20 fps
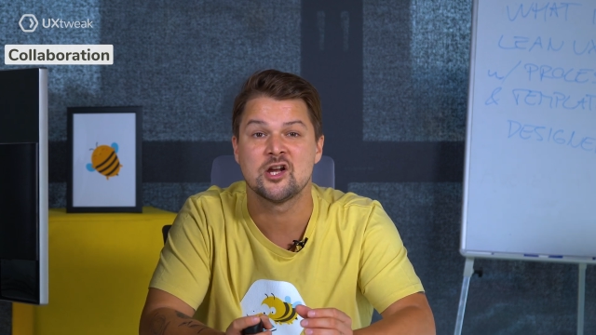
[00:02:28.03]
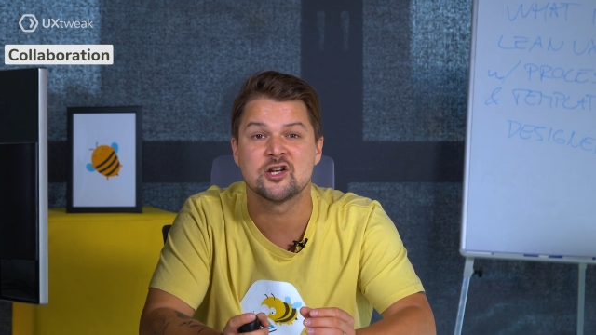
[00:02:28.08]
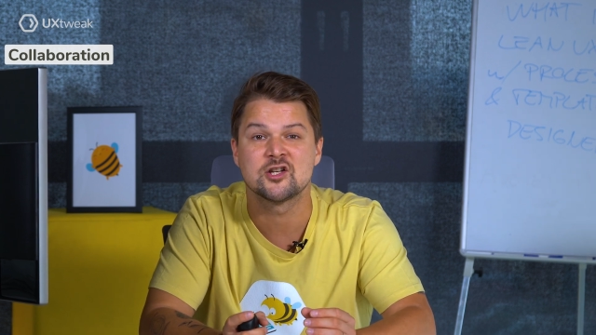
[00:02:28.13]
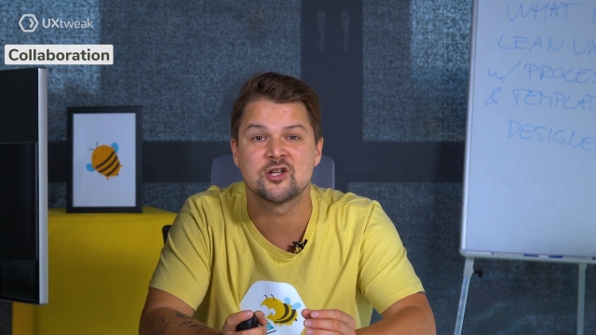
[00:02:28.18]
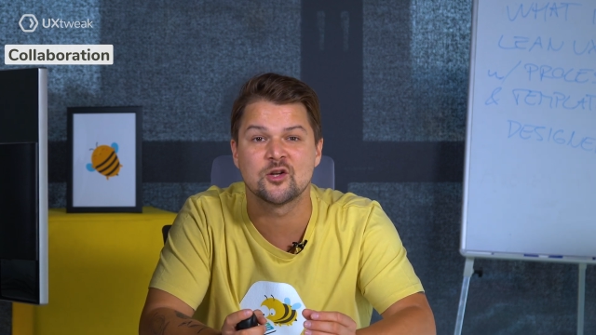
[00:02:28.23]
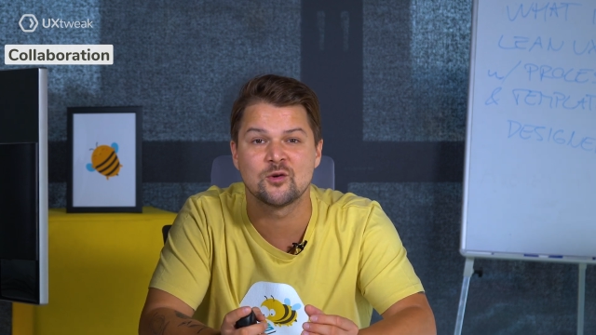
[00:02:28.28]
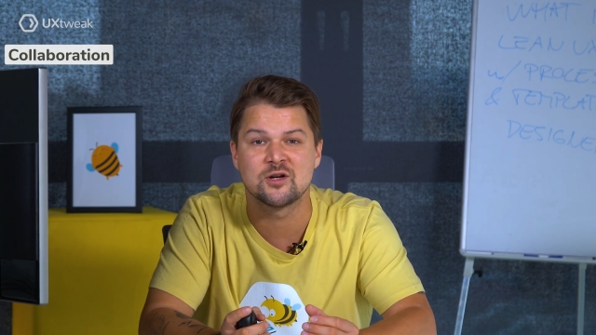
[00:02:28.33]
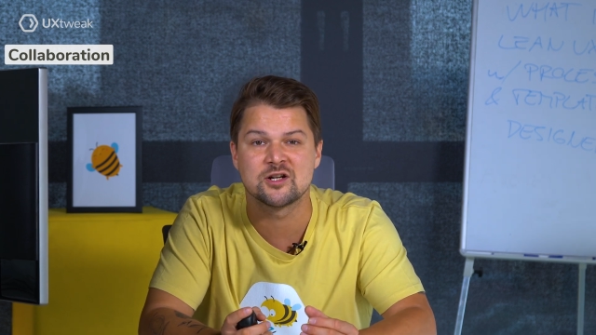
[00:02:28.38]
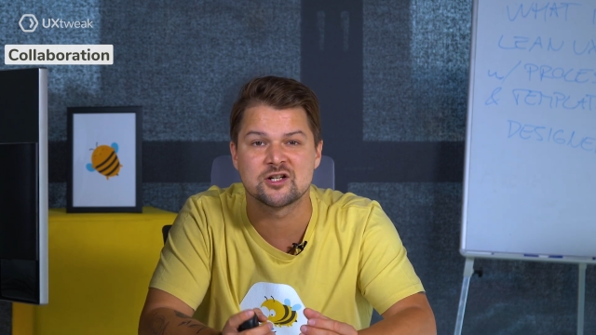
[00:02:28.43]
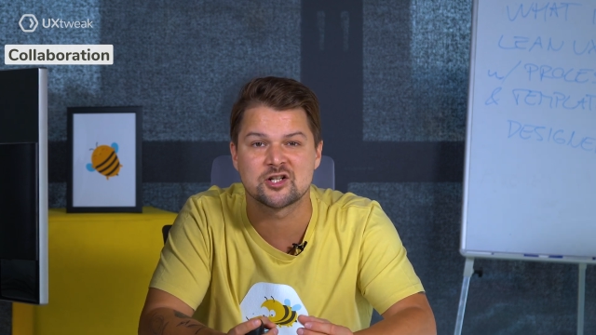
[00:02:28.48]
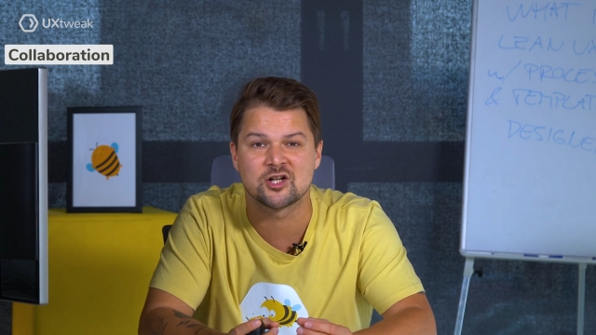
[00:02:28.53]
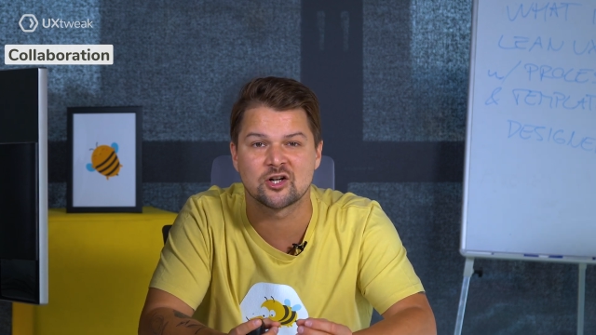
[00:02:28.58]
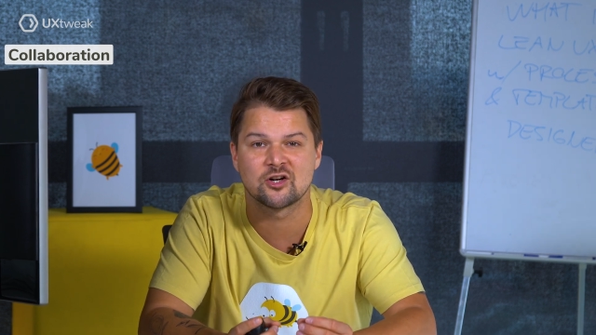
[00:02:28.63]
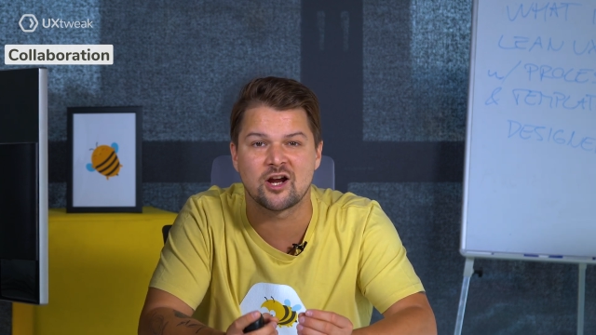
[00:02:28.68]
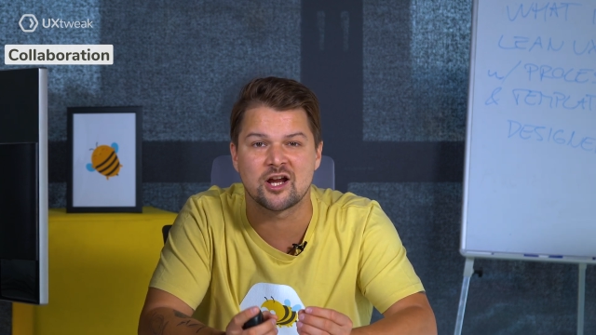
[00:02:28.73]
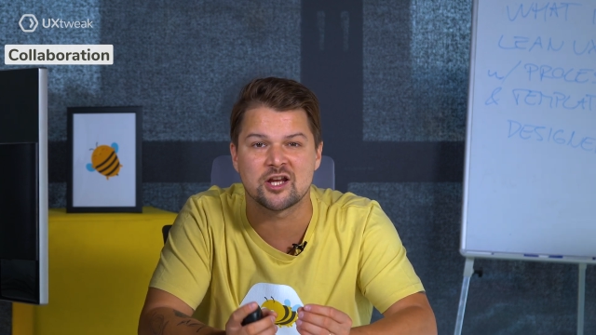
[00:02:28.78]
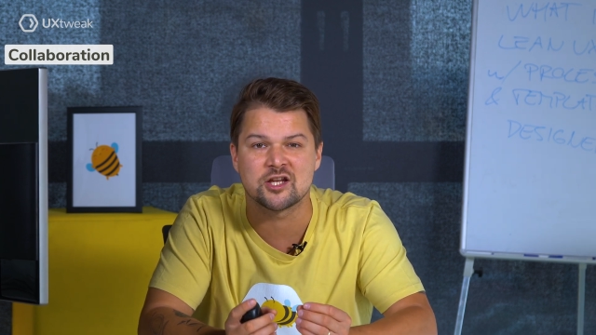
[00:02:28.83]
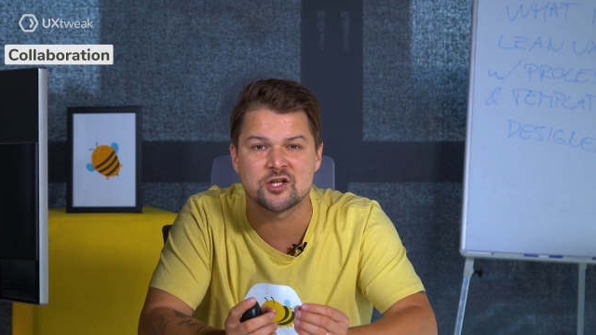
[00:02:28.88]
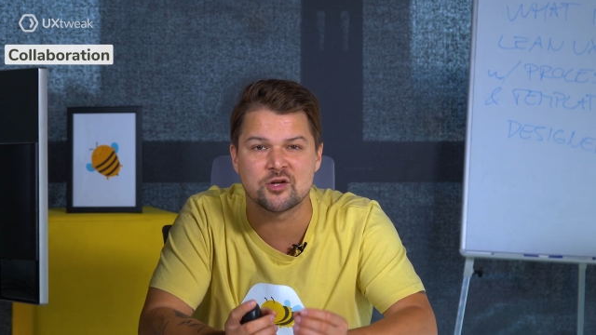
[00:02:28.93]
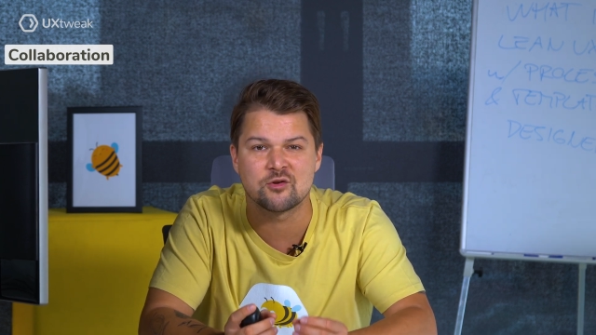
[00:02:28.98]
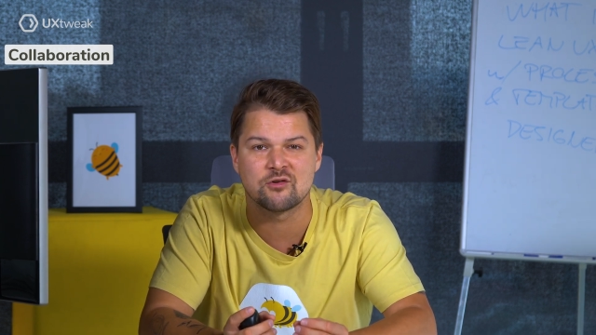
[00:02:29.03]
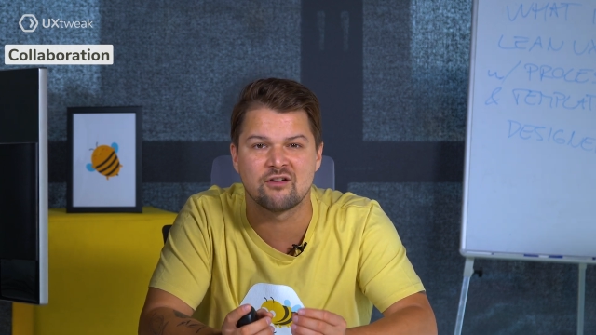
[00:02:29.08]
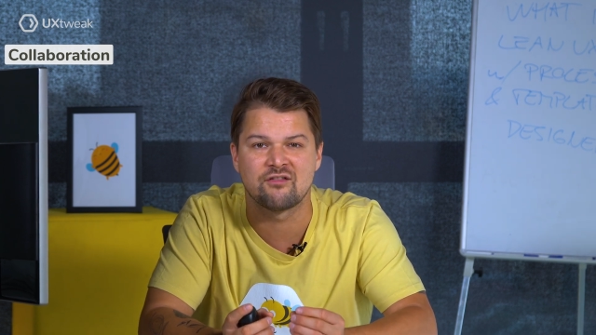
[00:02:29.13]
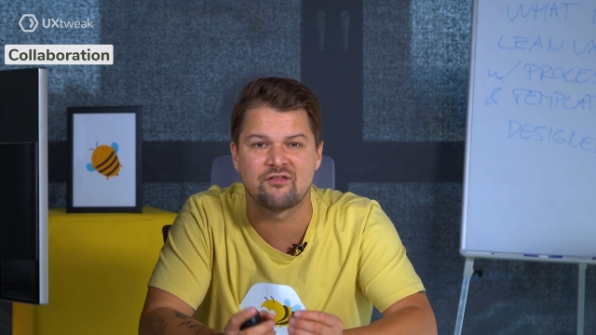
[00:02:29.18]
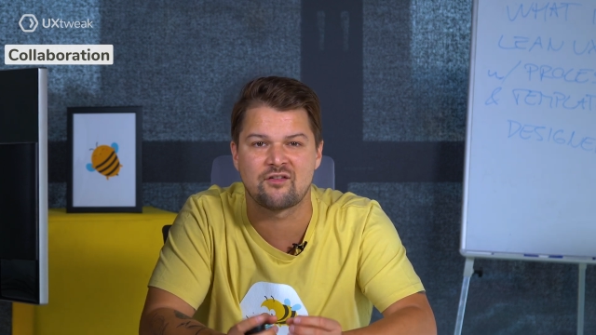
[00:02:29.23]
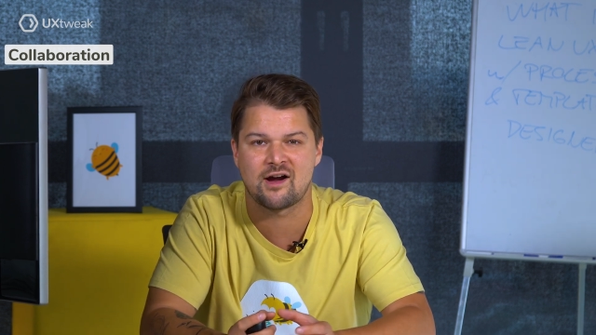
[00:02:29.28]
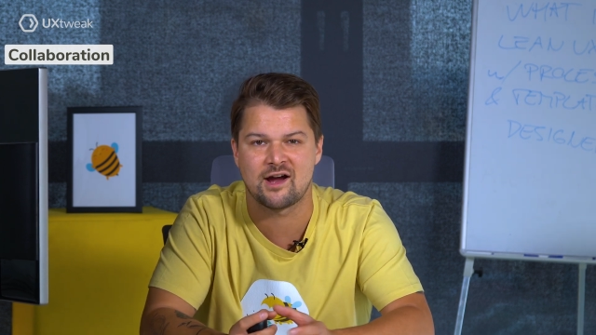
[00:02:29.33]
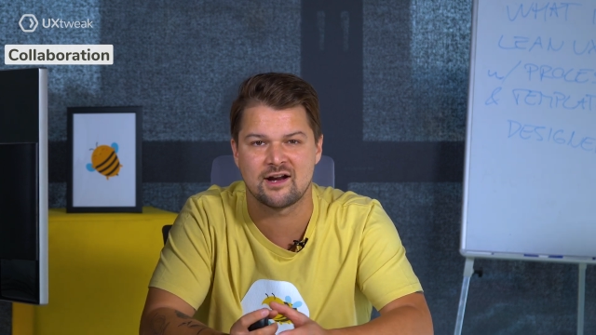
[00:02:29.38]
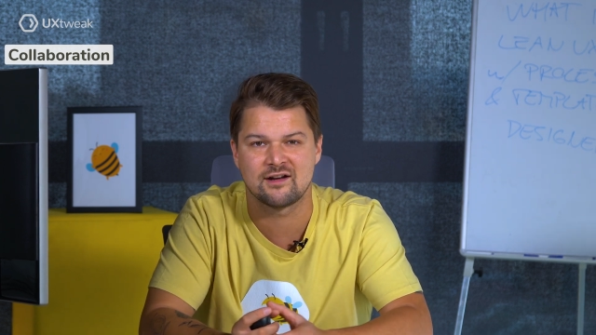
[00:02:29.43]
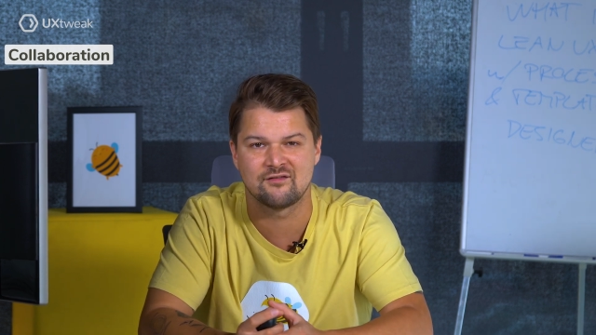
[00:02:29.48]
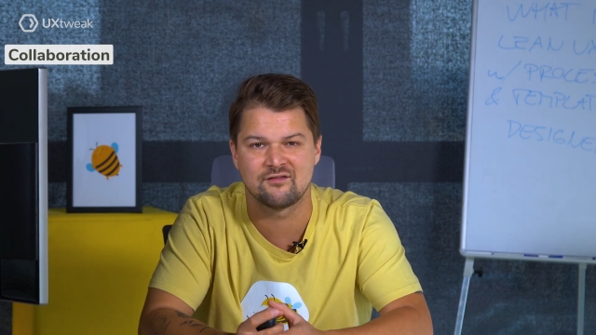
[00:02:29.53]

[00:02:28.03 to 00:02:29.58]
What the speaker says: to ensure a unified